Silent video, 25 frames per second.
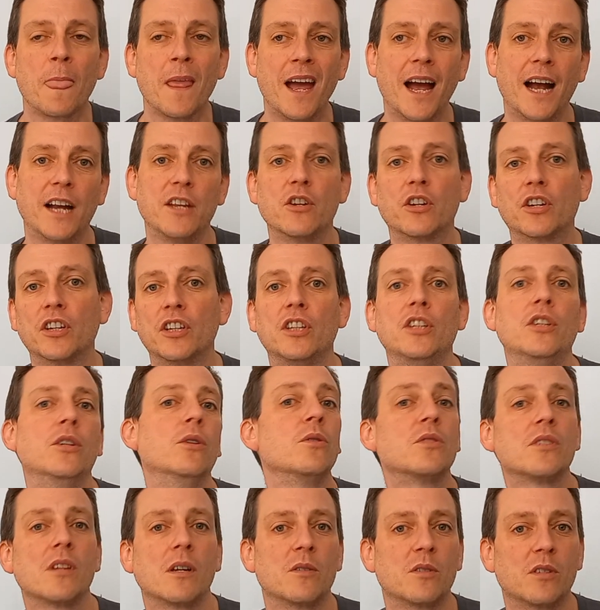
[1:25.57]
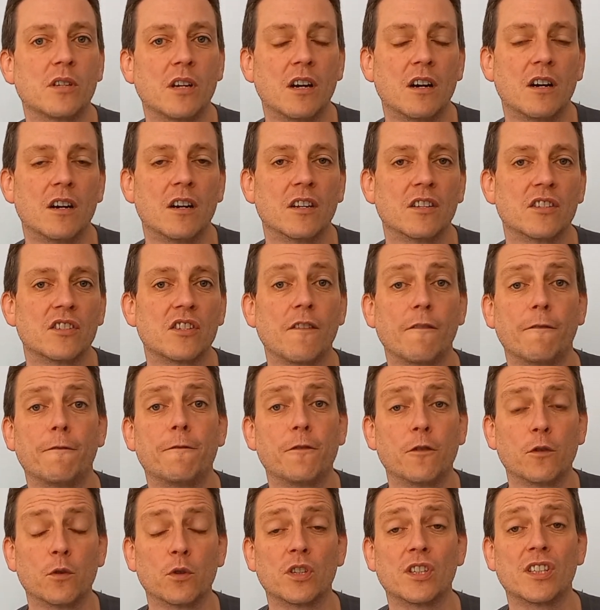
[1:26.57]
and you're going to use those cards
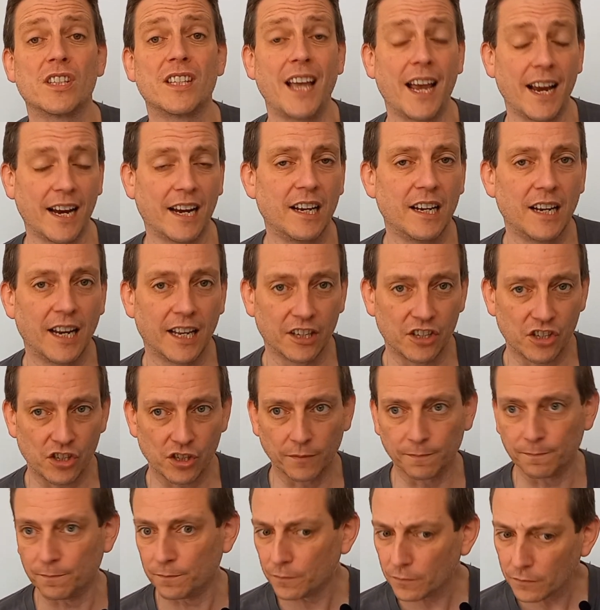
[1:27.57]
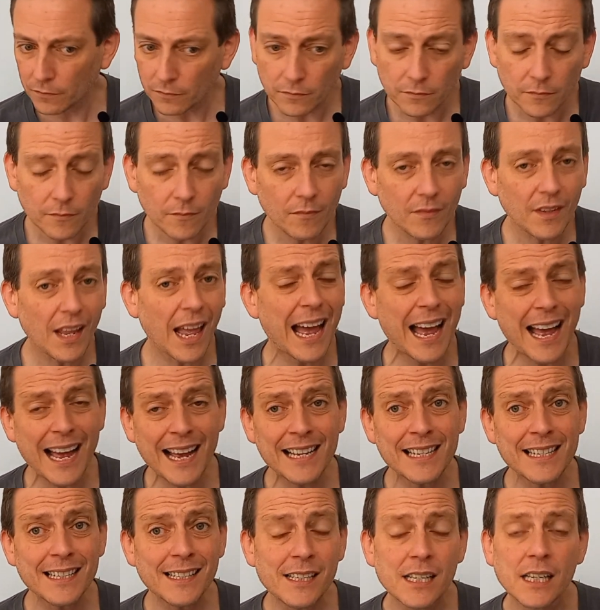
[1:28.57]
for set collection.
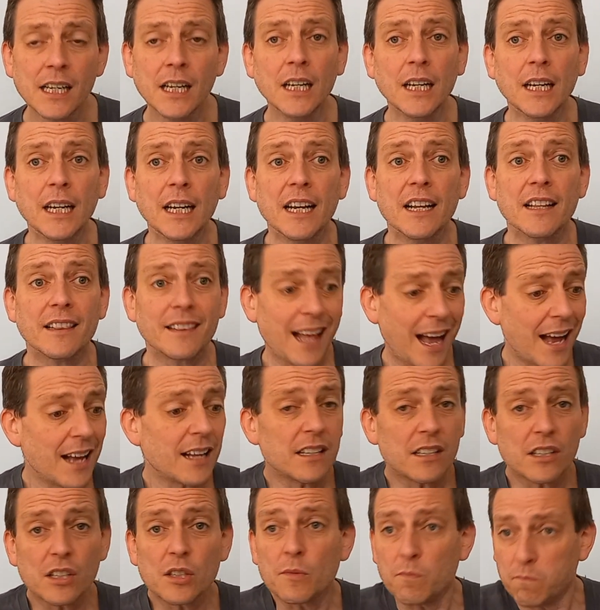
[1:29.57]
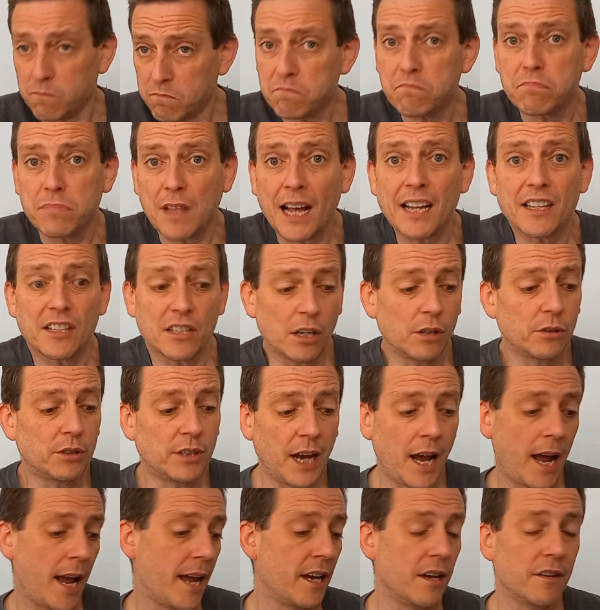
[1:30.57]
And that's
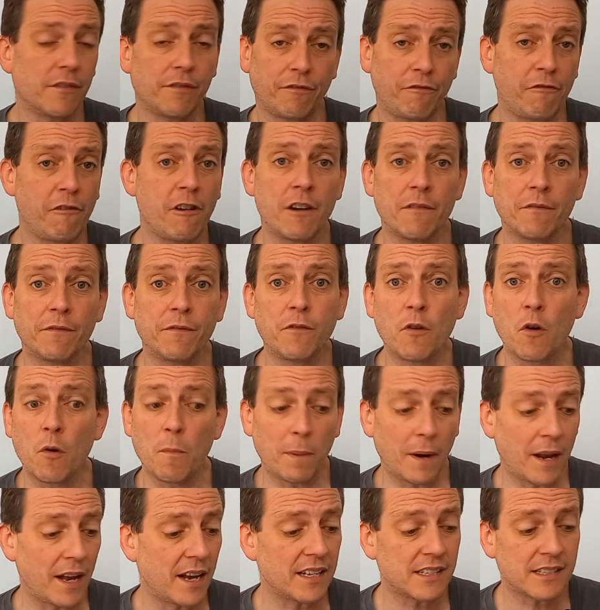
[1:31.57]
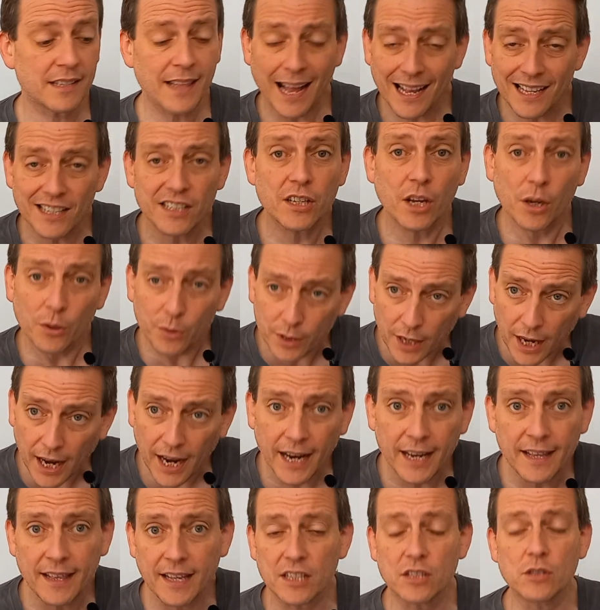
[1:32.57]
okay. At 3 and 4 players, that's
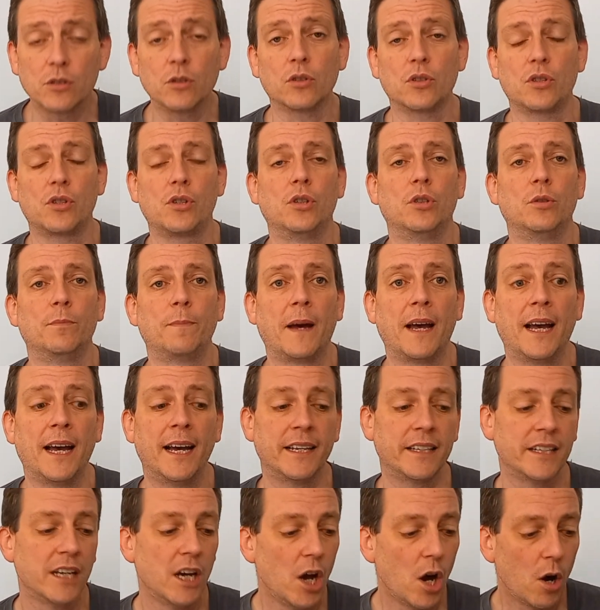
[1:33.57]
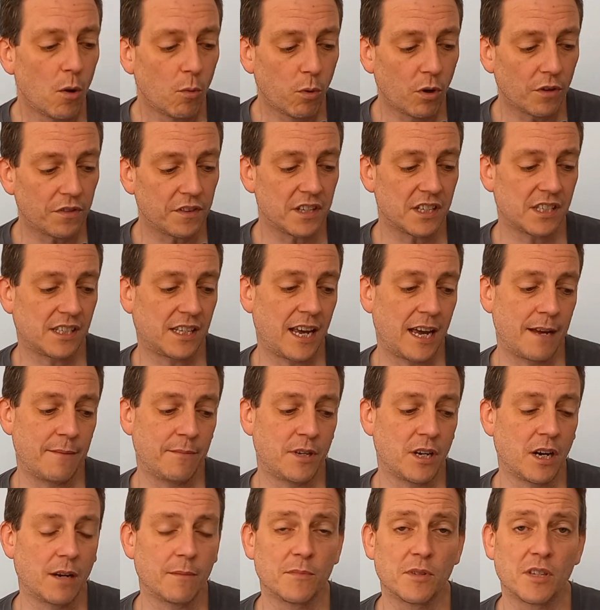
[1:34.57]
okay. That's not too bad. What this game
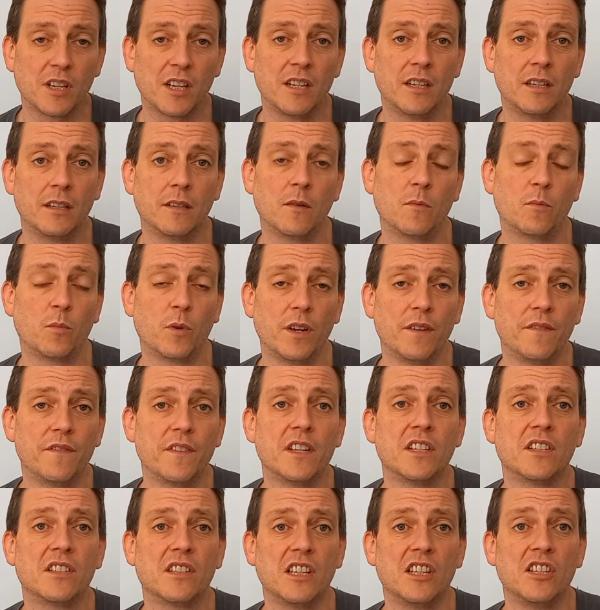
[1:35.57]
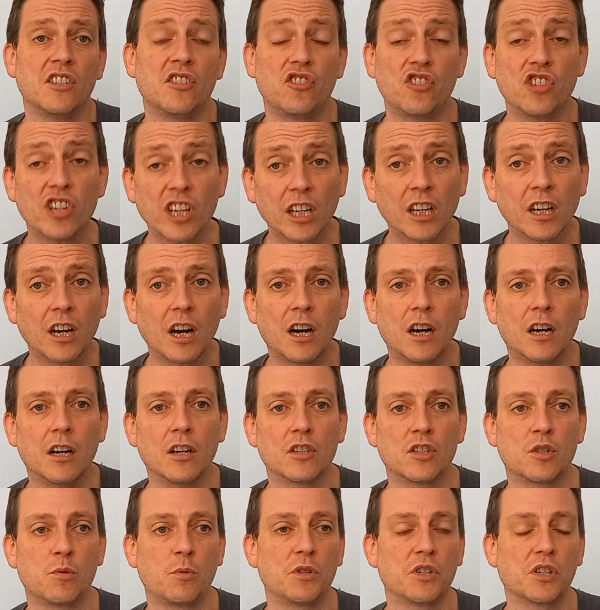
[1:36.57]
comes in with is these Djinn
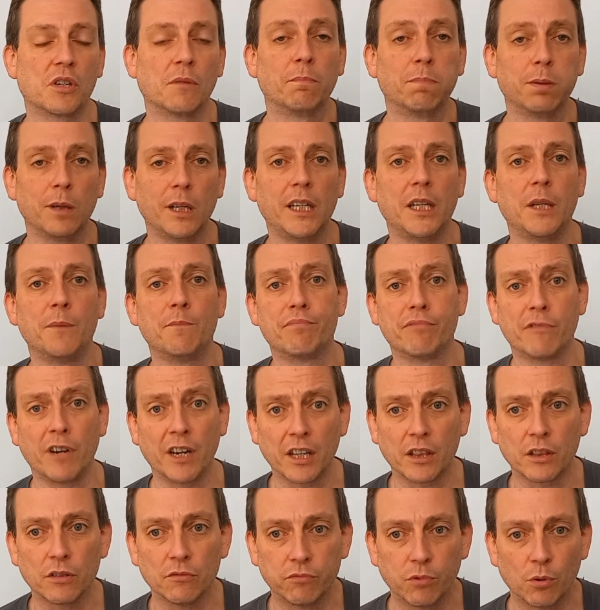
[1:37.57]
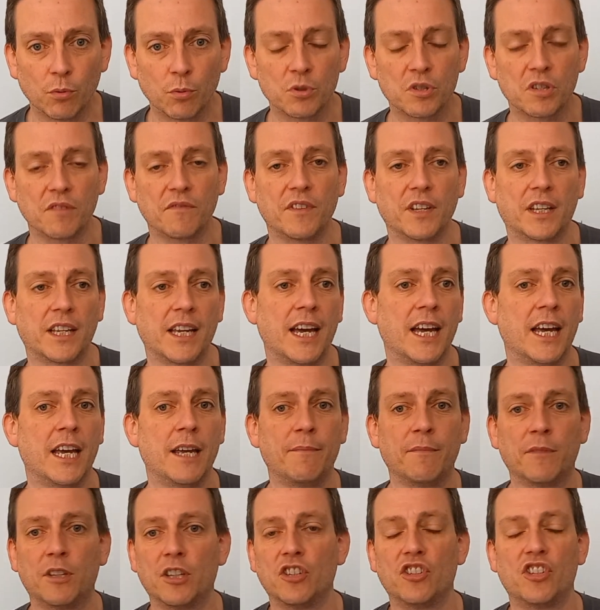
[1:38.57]
cards, which completely break the rules of the
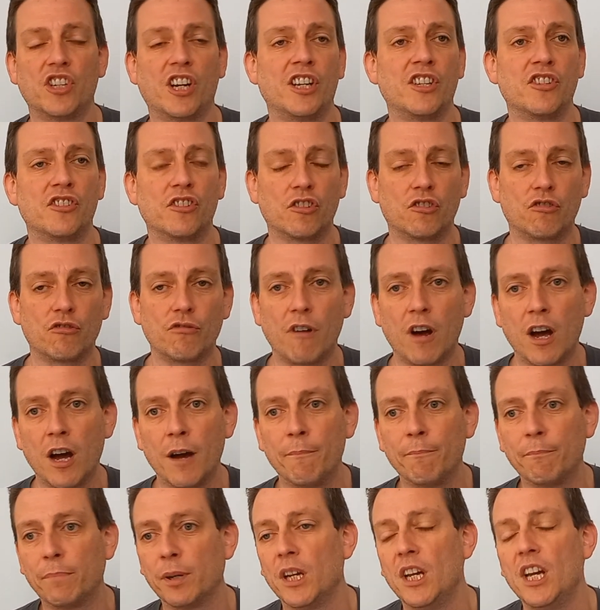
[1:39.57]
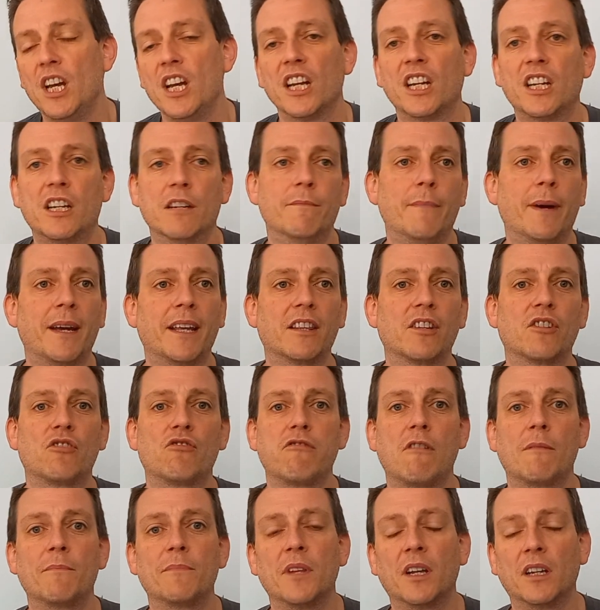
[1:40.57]
game, can change the trump, can make the
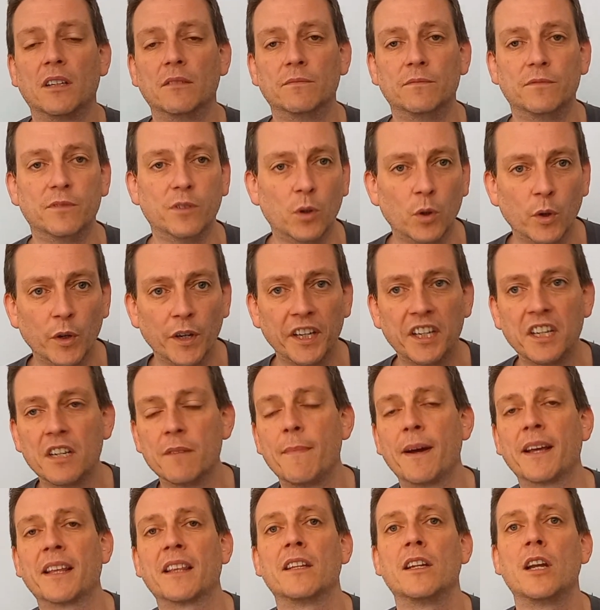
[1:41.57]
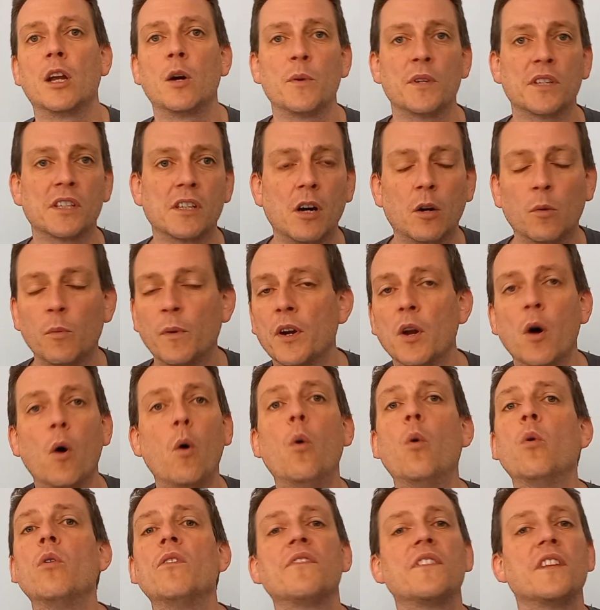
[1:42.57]
trump null and void, can make the lowest card win.
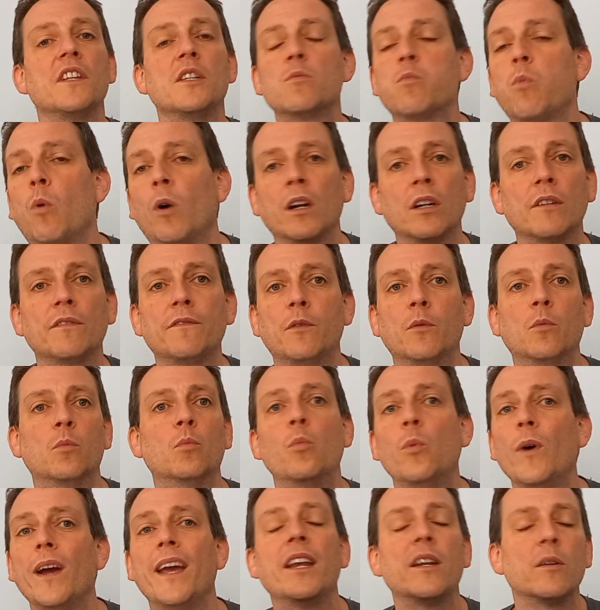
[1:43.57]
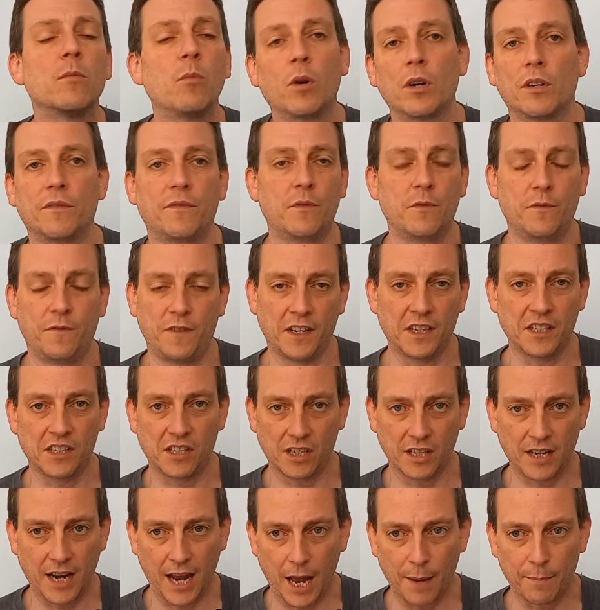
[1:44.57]
All of these wonderful, weird and wonderful things
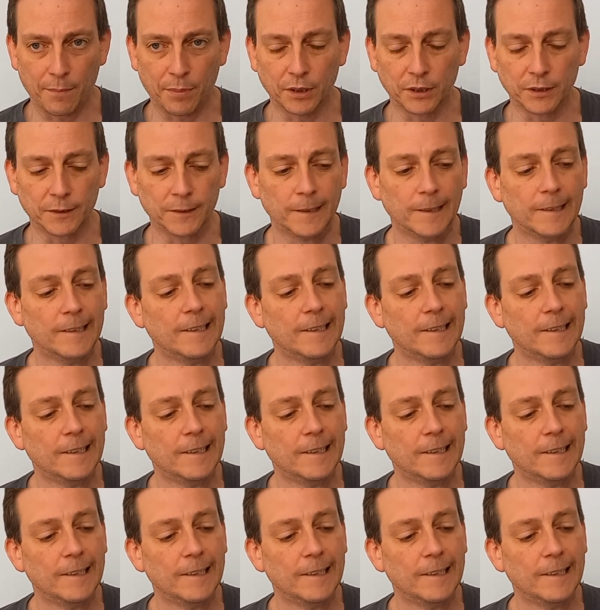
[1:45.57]
can happen.